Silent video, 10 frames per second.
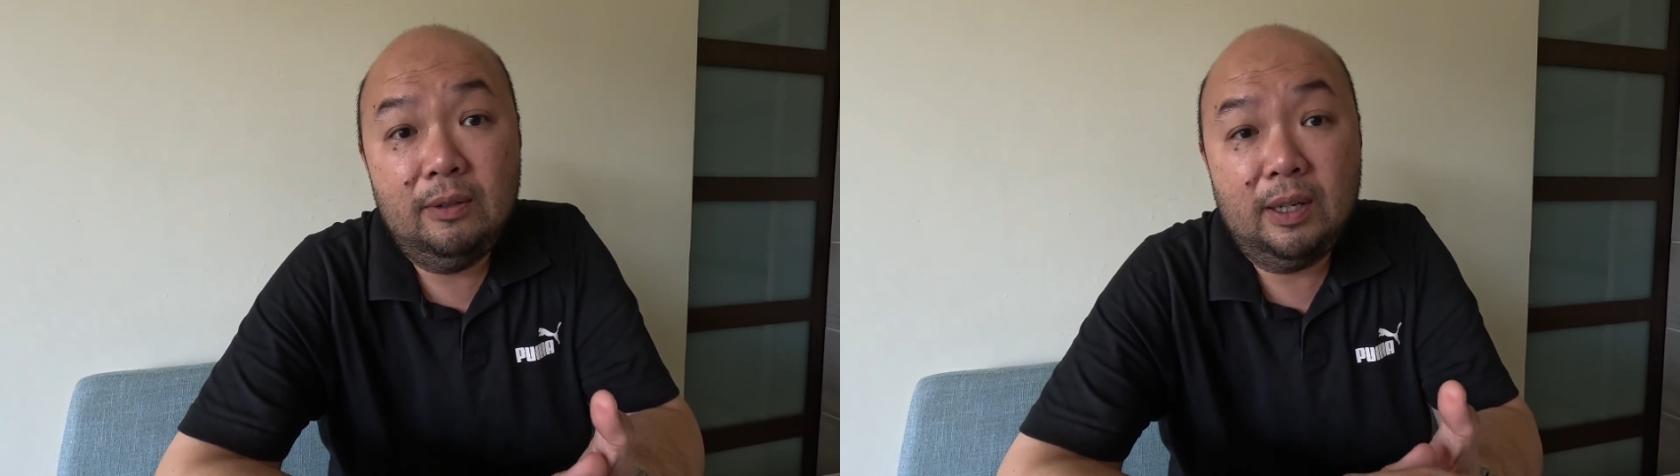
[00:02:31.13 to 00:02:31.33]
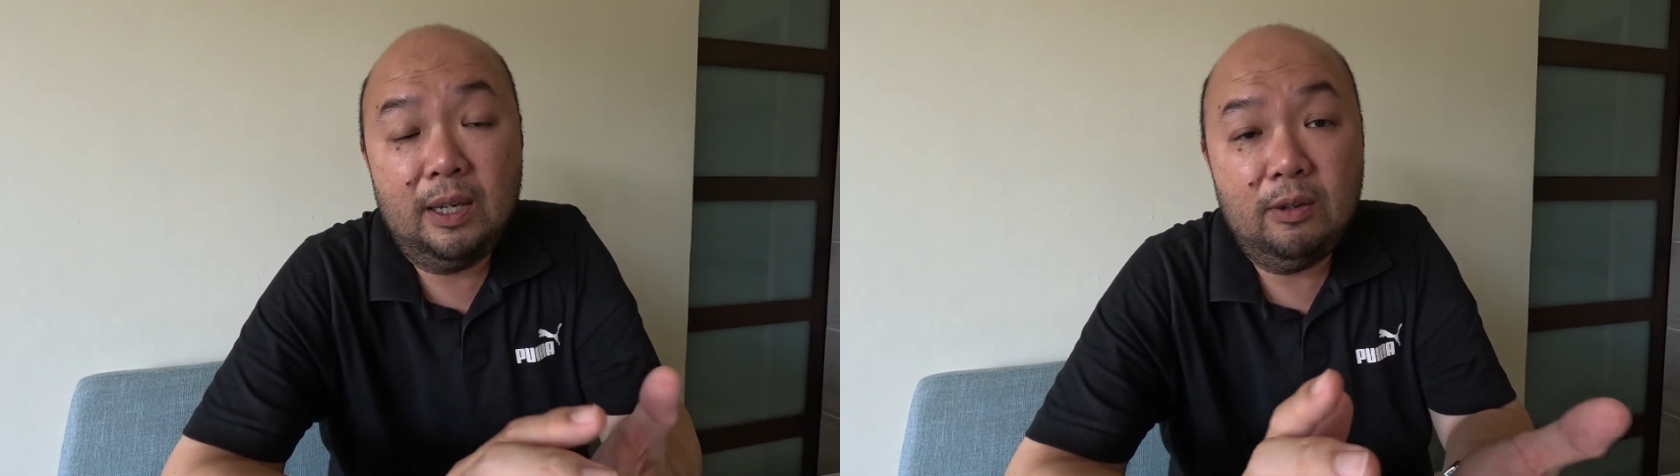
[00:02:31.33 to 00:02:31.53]

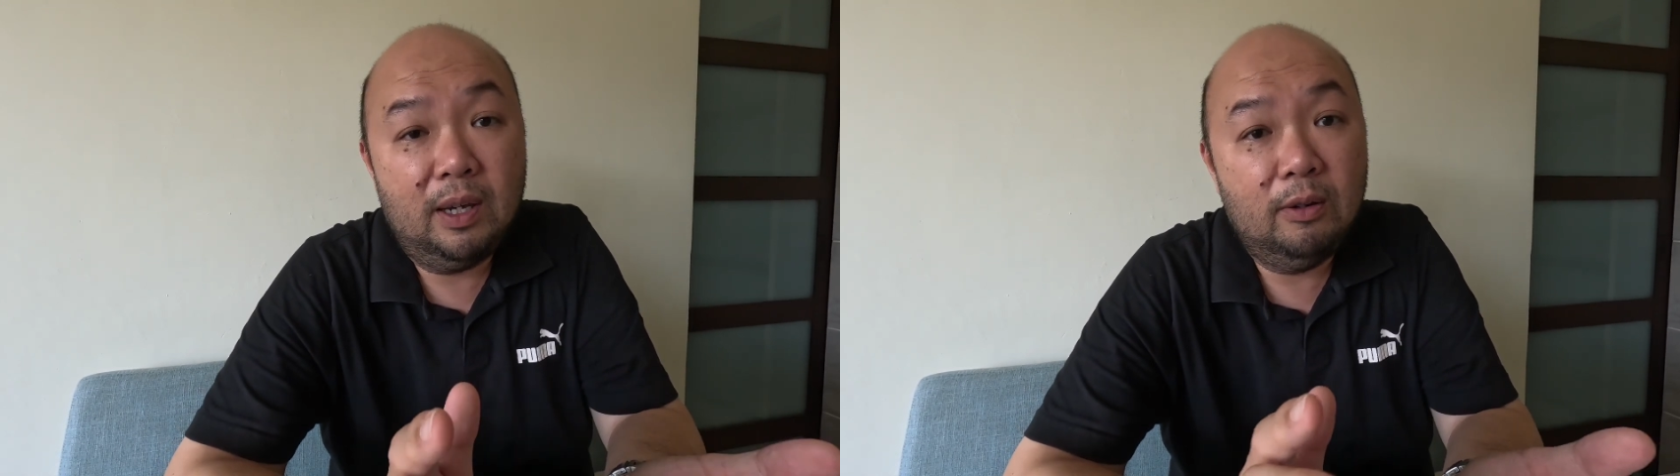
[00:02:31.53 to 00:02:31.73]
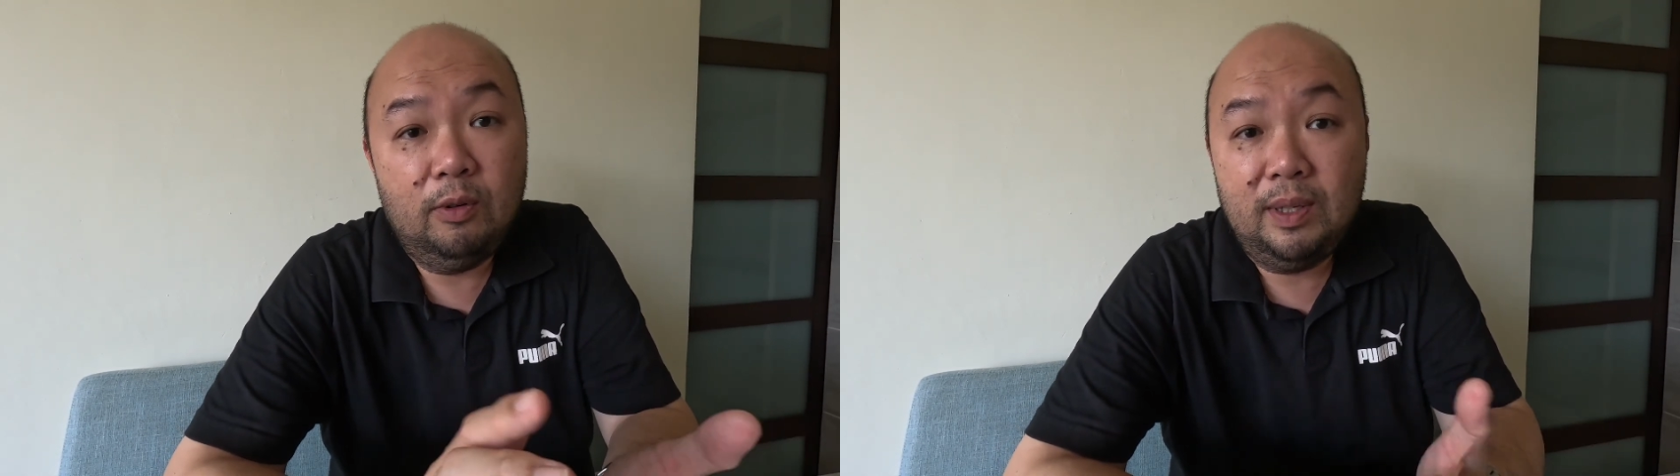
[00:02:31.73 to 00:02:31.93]
okay, you
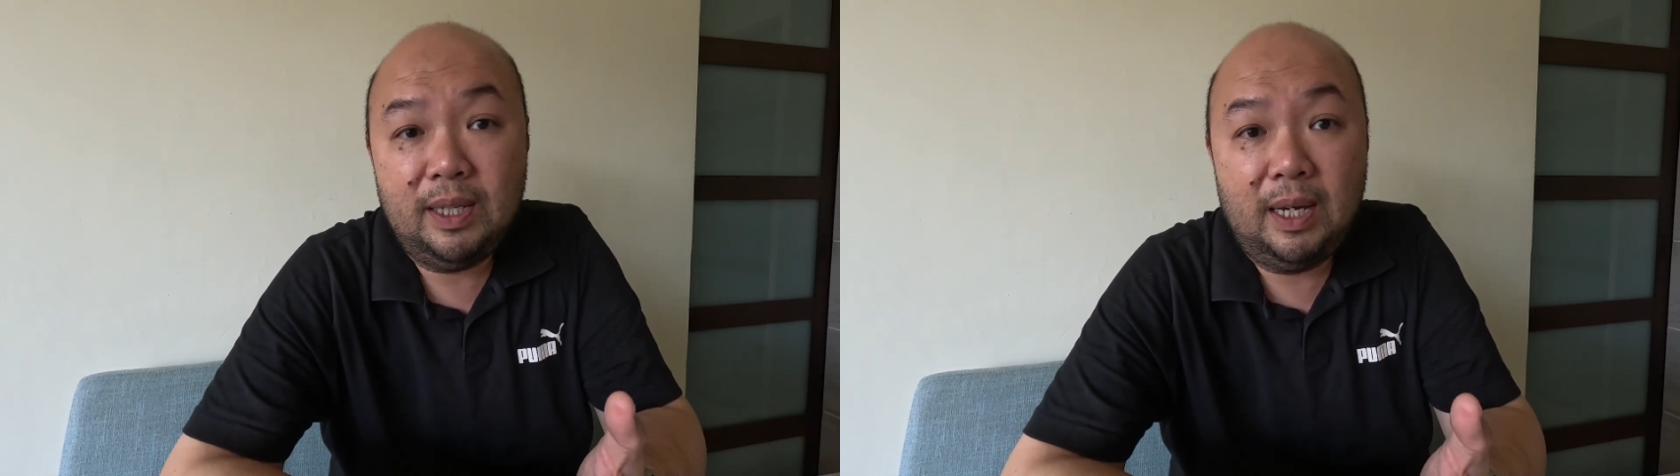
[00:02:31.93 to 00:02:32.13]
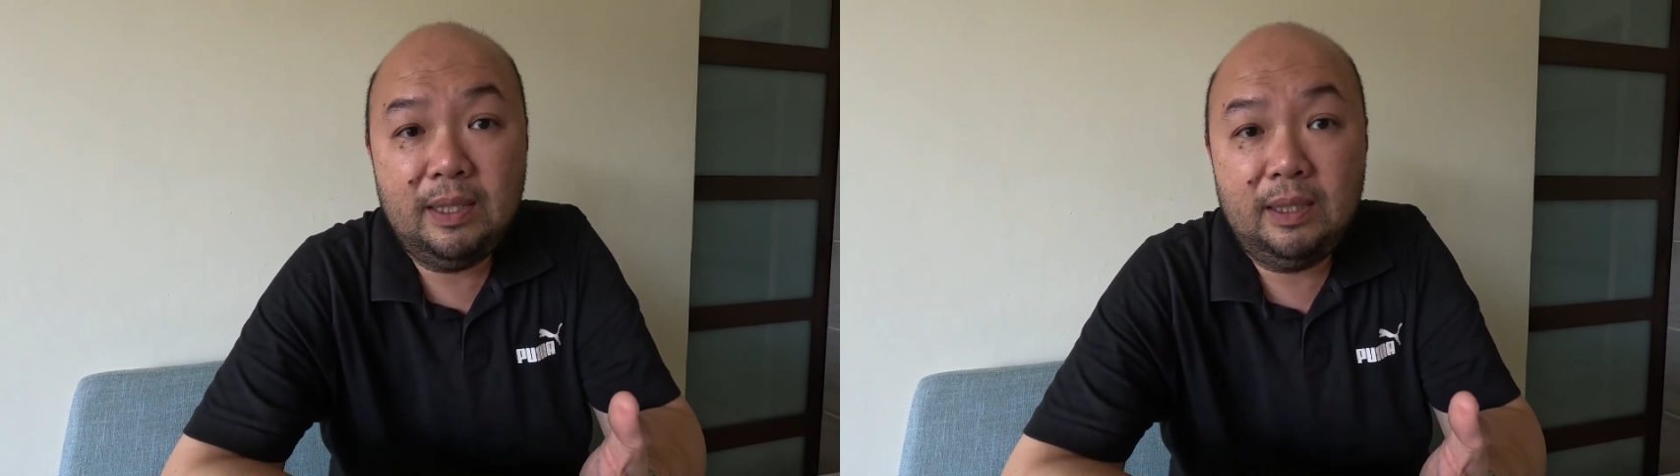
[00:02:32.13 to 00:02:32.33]
can
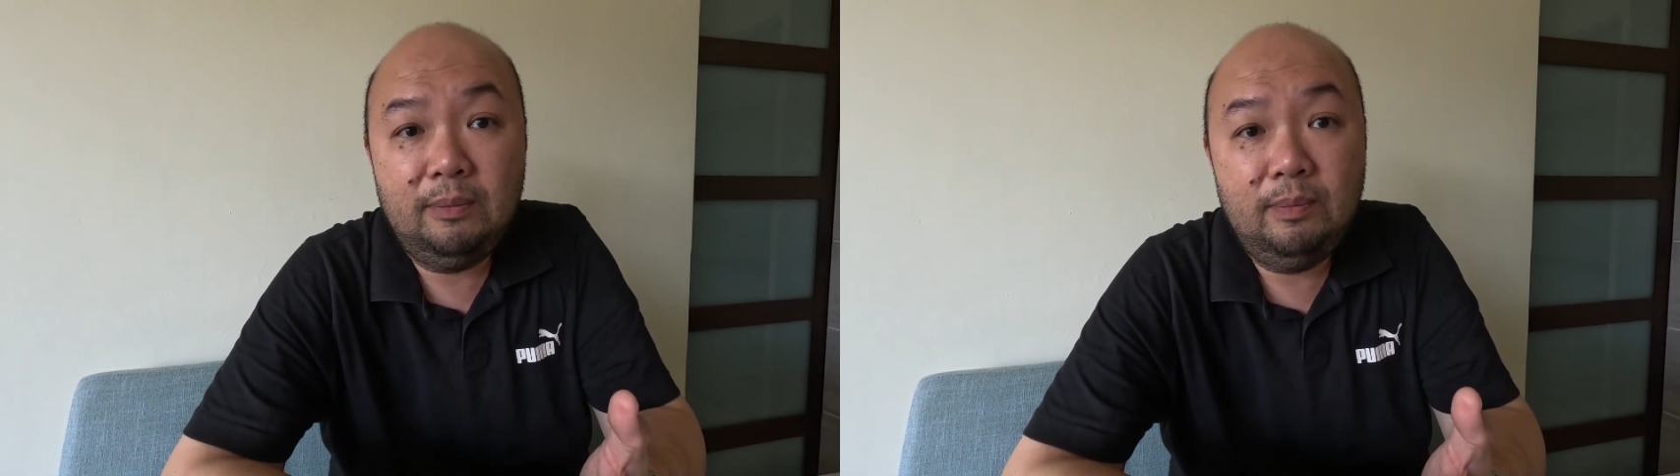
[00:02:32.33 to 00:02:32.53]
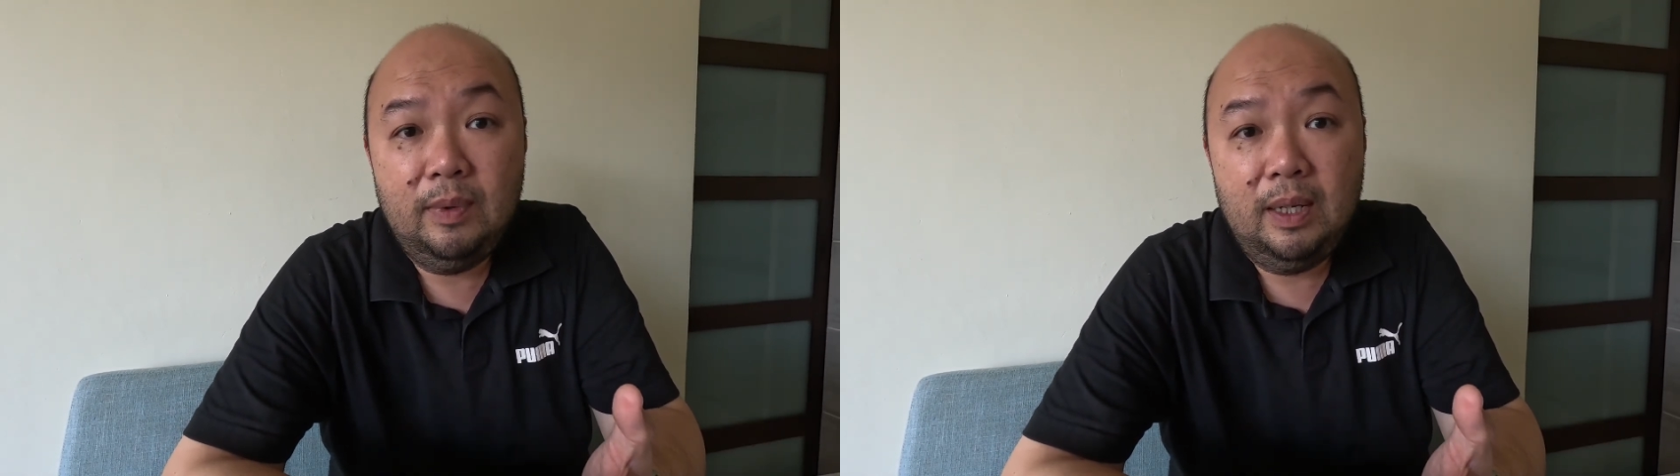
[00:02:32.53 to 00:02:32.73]
always ask
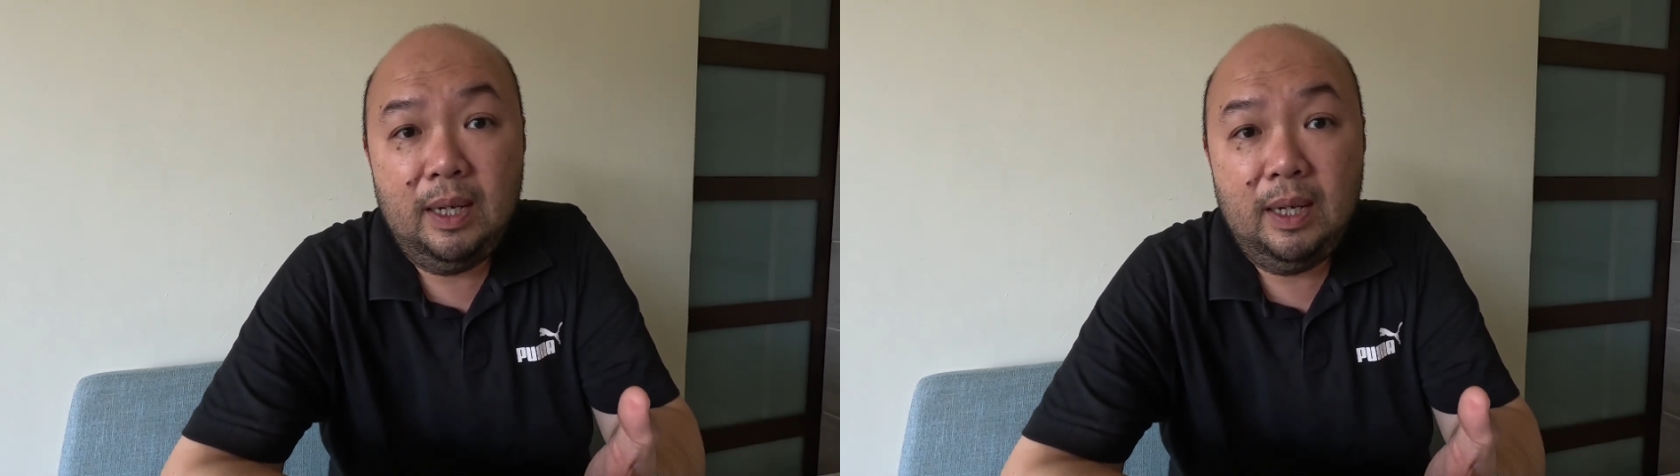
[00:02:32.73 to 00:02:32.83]
them.